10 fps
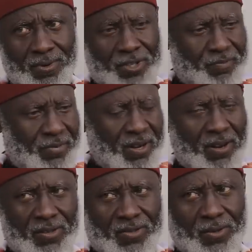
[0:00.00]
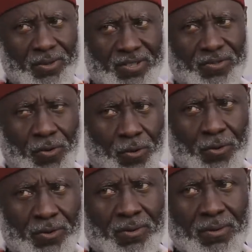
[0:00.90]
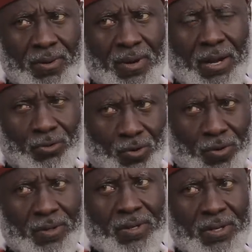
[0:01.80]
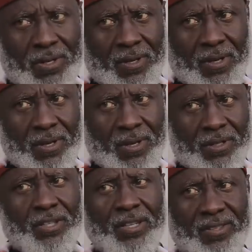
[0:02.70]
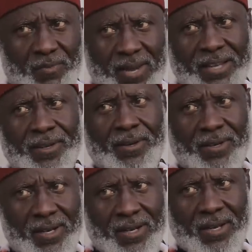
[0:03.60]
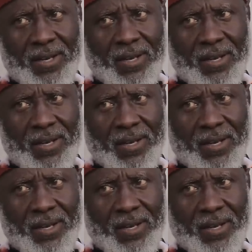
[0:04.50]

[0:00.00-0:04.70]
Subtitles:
She belongs to this royal household. She is my daughter.